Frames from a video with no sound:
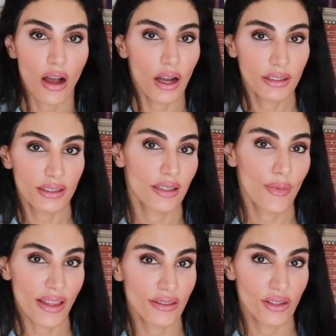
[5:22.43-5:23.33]

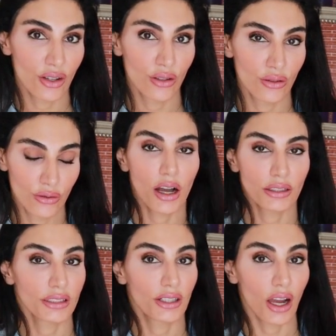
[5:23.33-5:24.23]
oxybenzone,
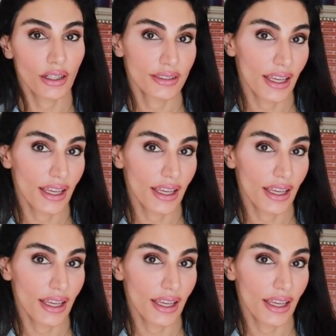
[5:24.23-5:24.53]
octanol,